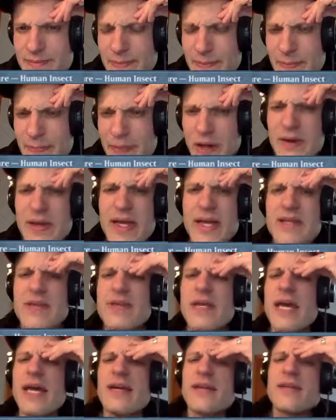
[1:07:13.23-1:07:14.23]
Oh yeah, you
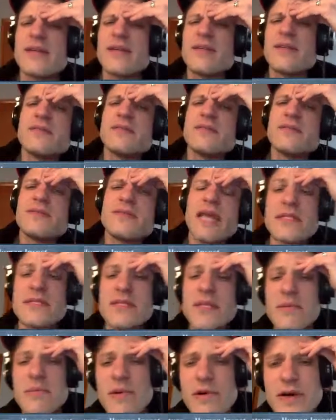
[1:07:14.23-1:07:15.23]
can. Yeah, that's
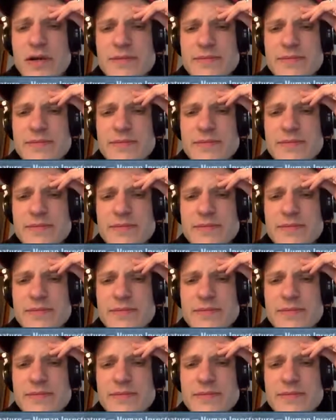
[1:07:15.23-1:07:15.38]
a good point.